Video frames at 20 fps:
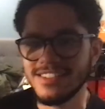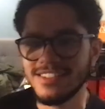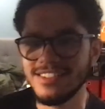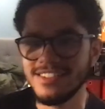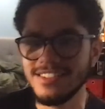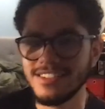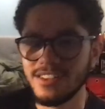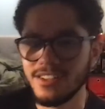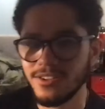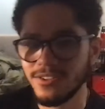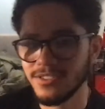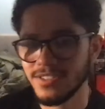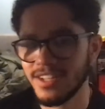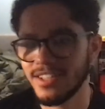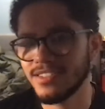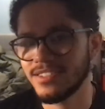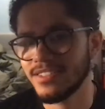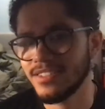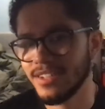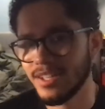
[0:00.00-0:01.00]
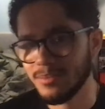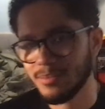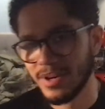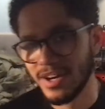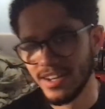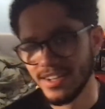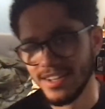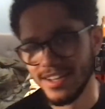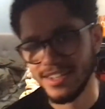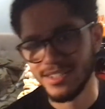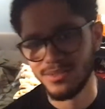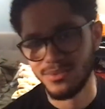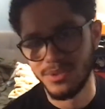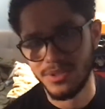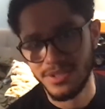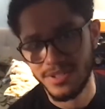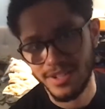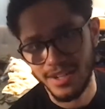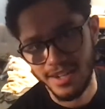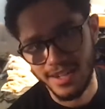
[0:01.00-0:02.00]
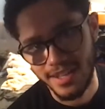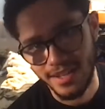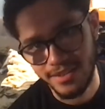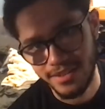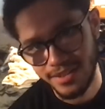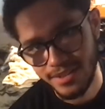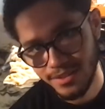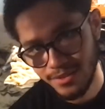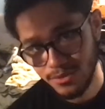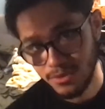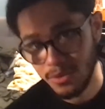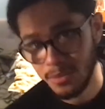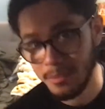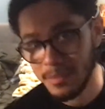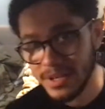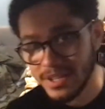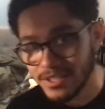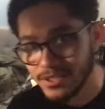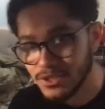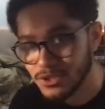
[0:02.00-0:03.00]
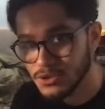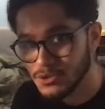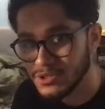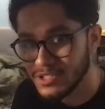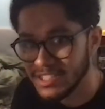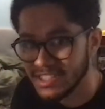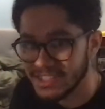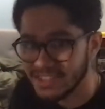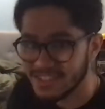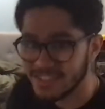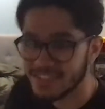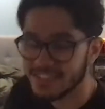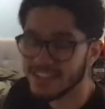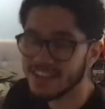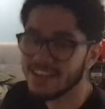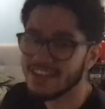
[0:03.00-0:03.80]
the Close on Sunday podcast with United Catholic Youth Ministries,